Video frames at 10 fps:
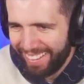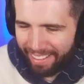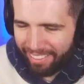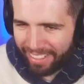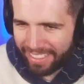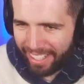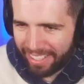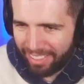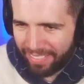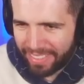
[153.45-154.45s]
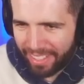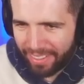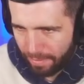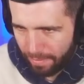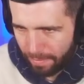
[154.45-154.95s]
I got this guy on the ropes
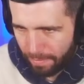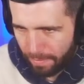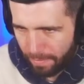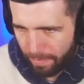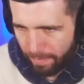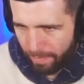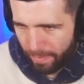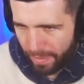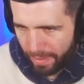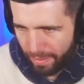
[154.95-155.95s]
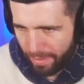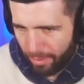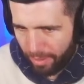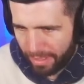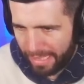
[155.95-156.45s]
though.
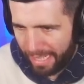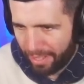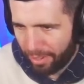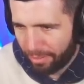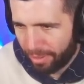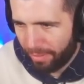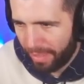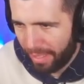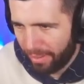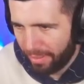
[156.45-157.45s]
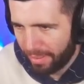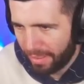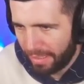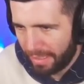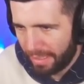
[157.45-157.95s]
What a tackle from Malone.
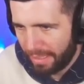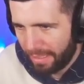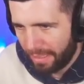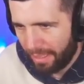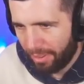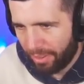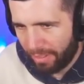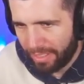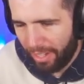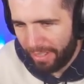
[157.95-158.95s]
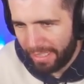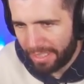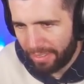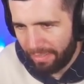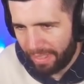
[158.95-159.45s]
Oh God, I've turned
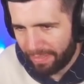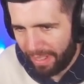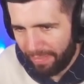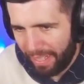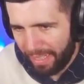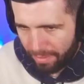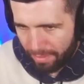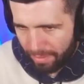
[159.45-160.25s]
into him, that's my bad.